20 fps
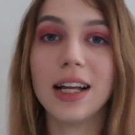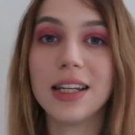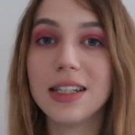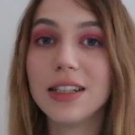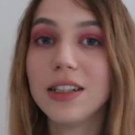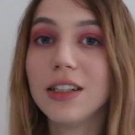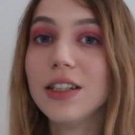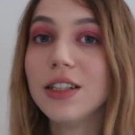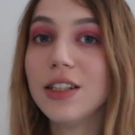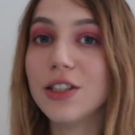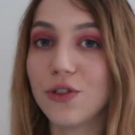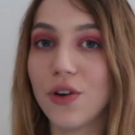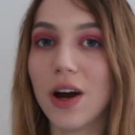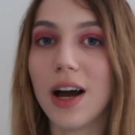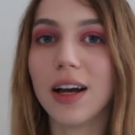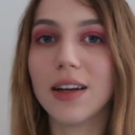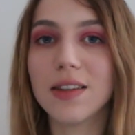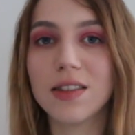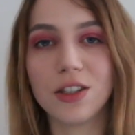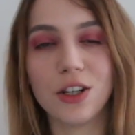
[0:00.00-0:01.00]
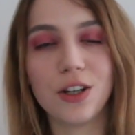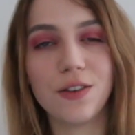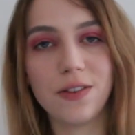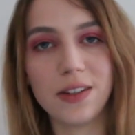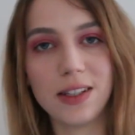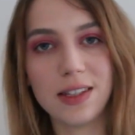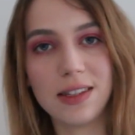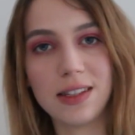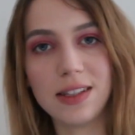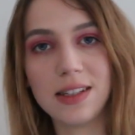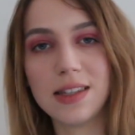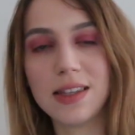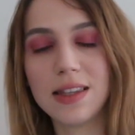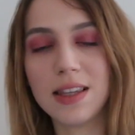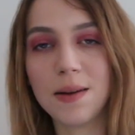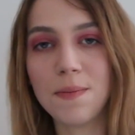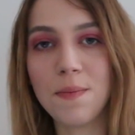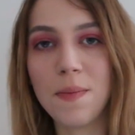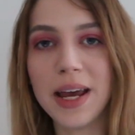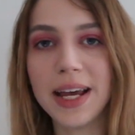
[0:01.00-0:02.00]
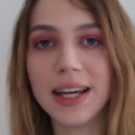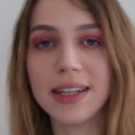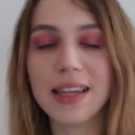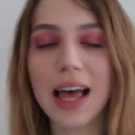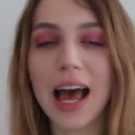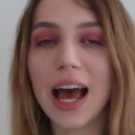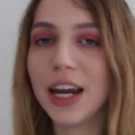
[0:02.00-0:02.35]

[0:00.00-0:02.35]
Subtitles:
until a drug surfaces that makes